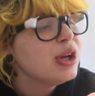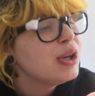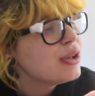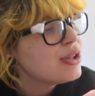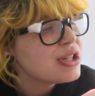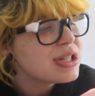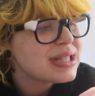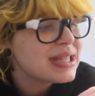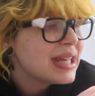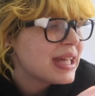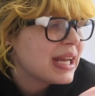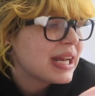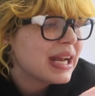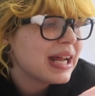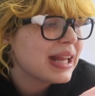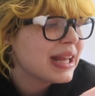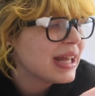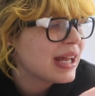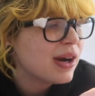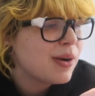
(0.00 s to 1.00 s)
You just needed
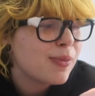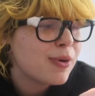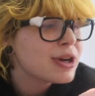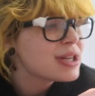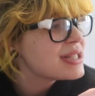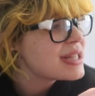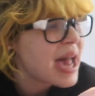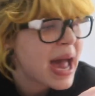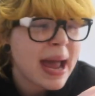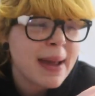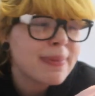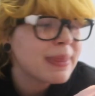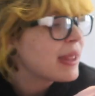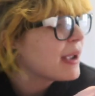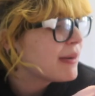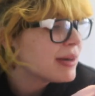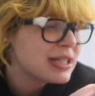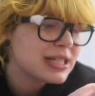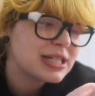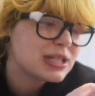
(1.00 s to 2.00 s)
a little more time.
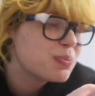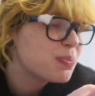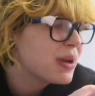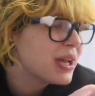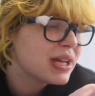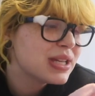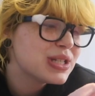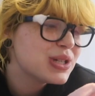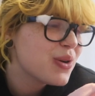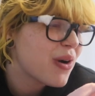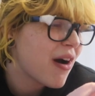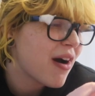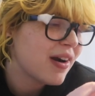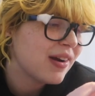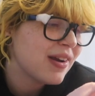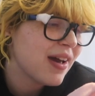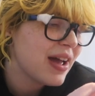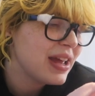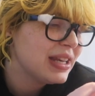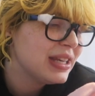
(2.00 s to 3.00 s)
They were just being too
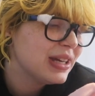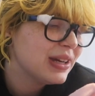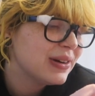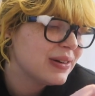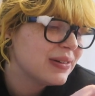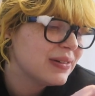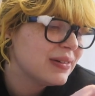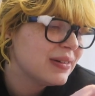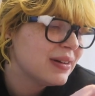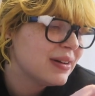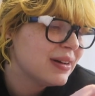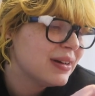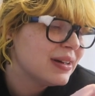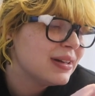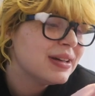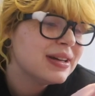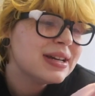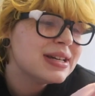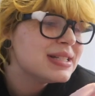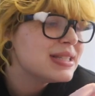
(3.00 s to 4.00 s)
hard on you.
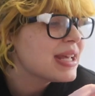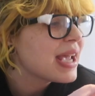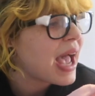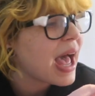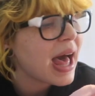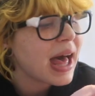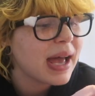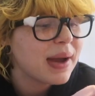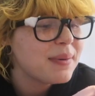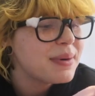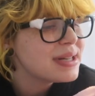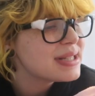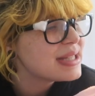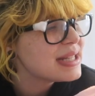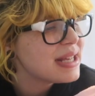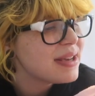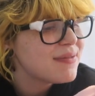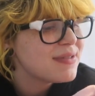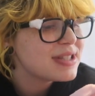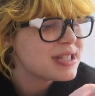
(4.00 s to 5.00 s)
See, I
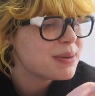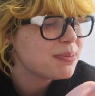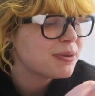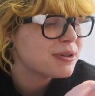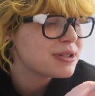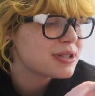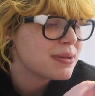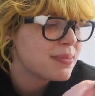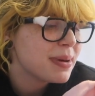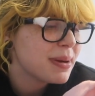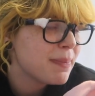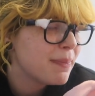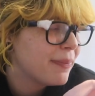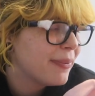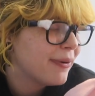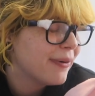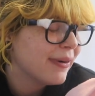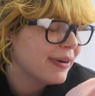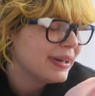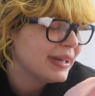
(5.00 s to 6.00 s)
wasn't even supposed to be
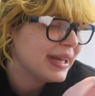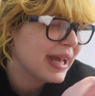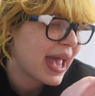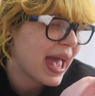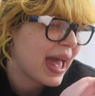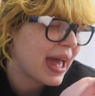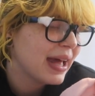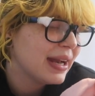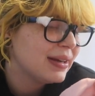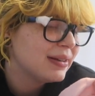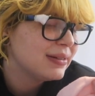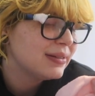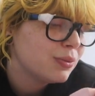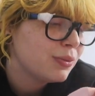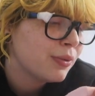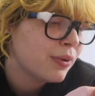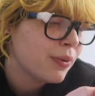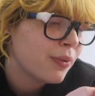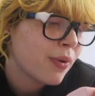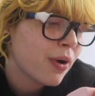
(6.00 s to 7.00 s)
born yet.
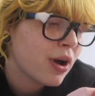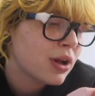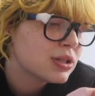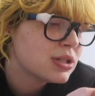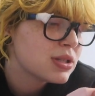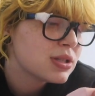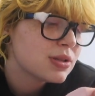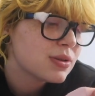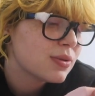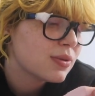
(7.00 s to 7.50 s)
We're all just